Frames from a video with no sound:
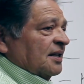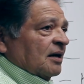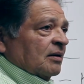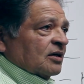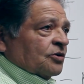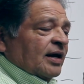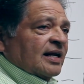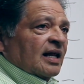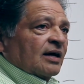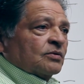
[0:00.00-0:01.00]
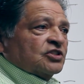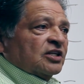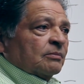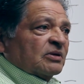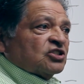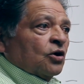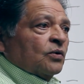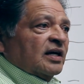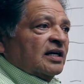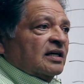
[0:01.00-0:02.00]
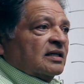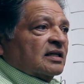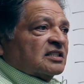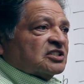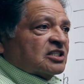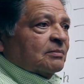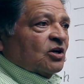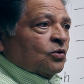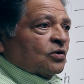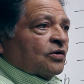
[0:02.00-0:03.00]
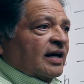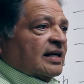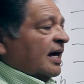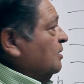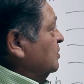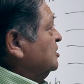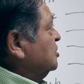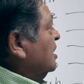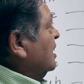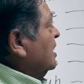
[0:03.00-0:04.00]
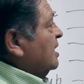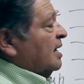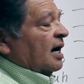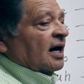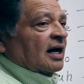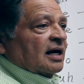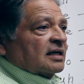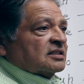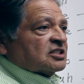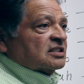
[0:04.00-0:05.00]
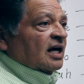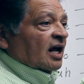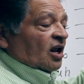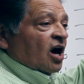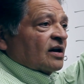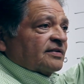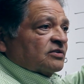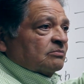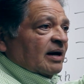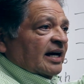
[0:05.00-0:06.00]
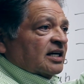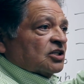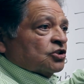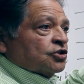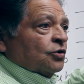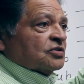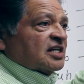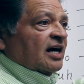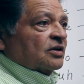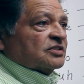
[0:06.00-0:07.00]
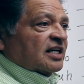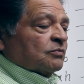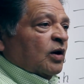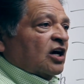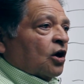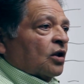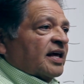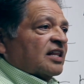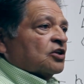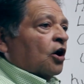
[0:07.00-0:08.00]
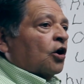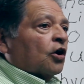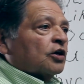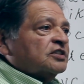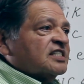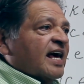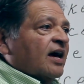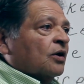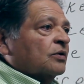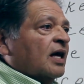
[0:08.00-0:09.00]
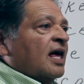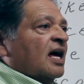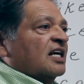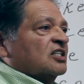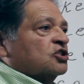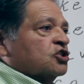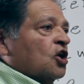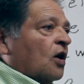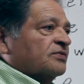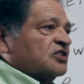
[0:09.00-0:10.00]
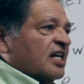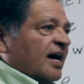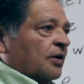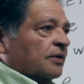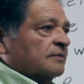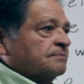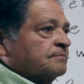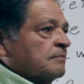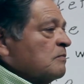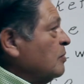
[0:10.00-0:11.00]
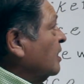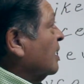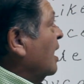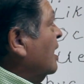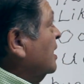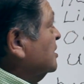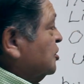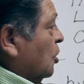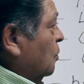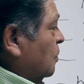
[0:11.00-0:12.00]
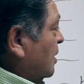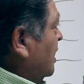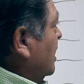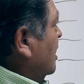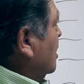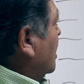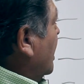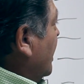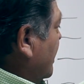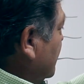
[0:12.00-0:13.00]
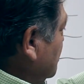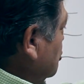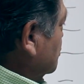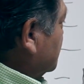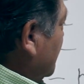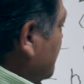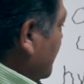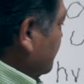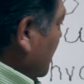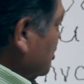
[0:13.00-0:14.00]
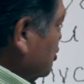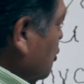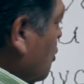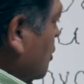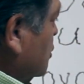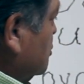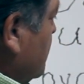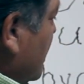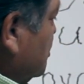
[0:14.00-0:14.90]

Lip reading: the Creek language, in the Muscogee Seminole Creek language, a lot of them make two sounds, and we call that the hard sound and the soft sound. So you'll see that I've got stars by